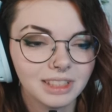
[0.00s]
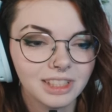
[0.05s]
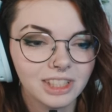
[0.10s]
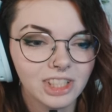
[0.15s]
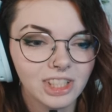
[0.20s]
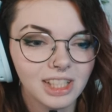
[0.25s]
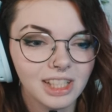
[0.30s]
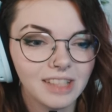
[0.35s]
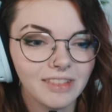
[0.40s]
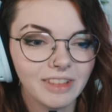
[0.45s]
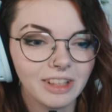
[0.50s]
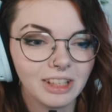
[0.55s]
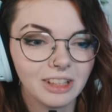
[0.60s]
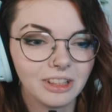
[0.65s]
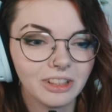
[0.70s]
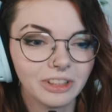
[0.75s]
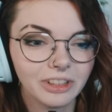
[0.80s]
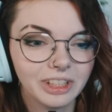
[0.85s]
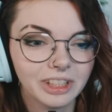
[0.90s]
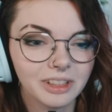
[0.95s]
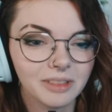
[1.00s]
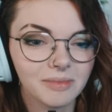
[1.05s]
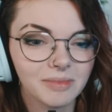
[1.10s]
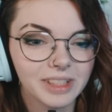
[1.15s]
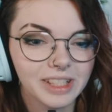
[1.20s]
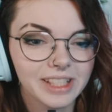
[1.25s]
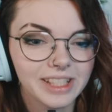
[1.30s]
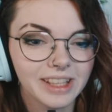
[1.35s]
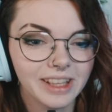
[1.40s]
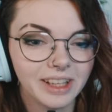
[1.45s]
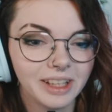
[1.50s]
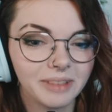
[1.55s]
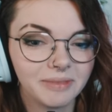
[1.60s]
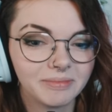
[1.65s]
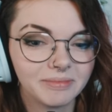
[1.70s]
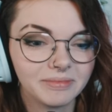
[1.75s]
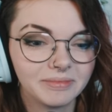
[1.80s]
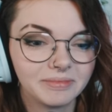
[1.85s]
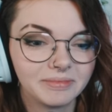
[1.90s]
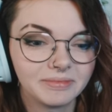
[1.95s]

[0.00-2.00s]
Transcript: Didn't even look at him this time.